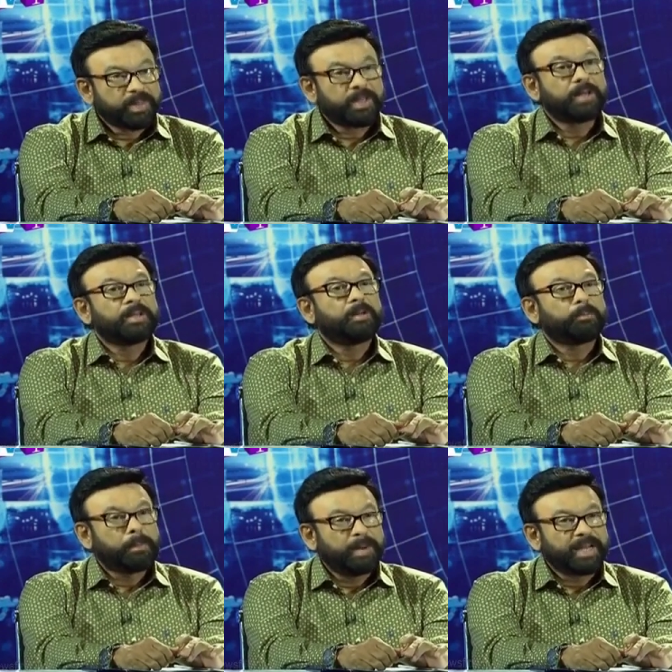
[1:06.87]
and the
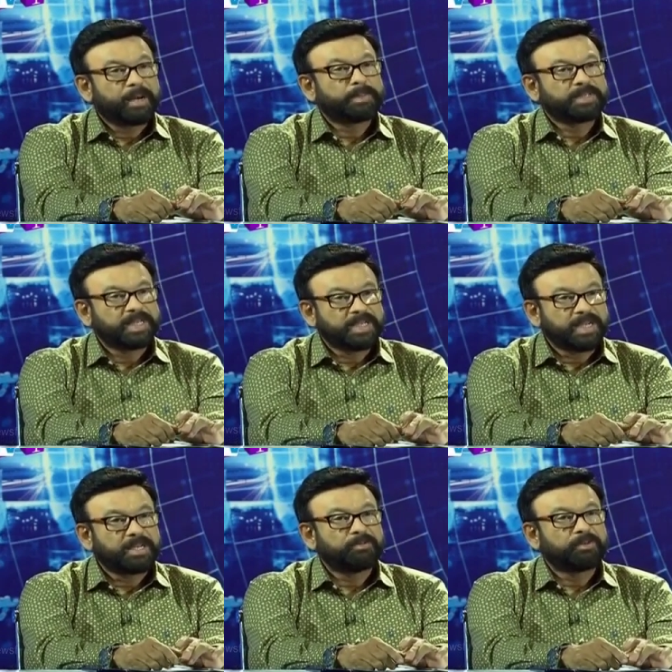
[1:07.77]
public
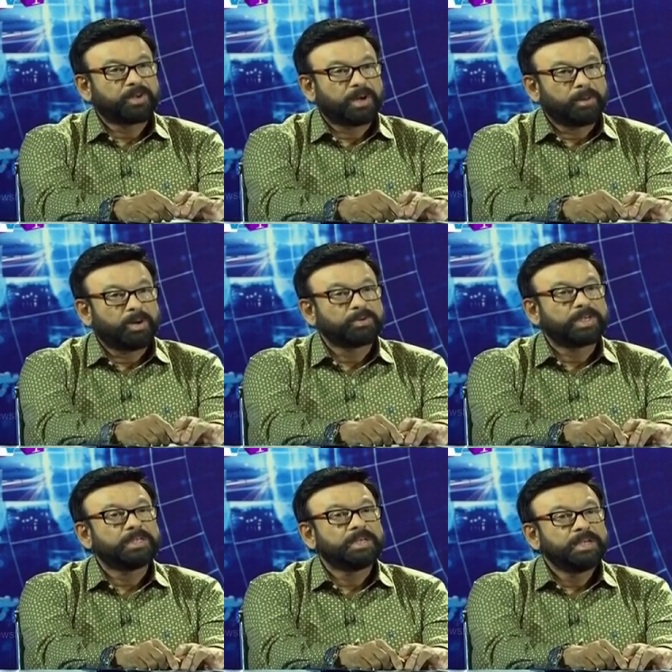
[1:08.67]
representative to come out
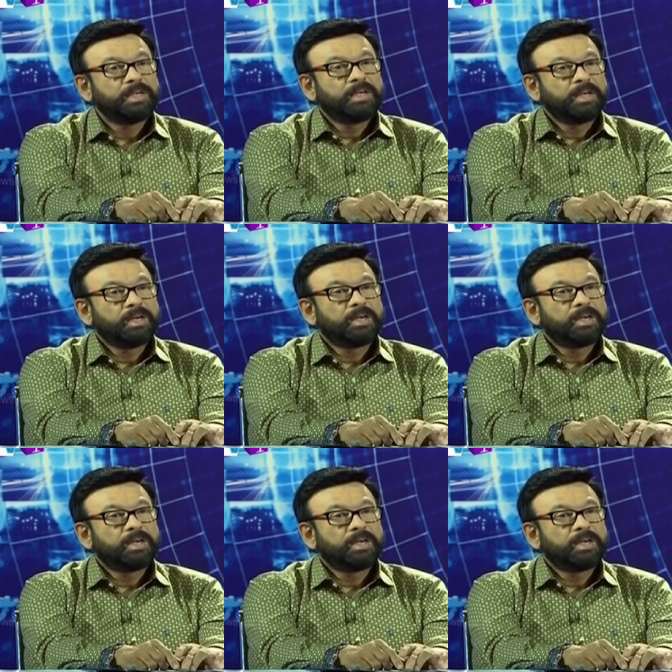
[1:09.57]
and. Uh,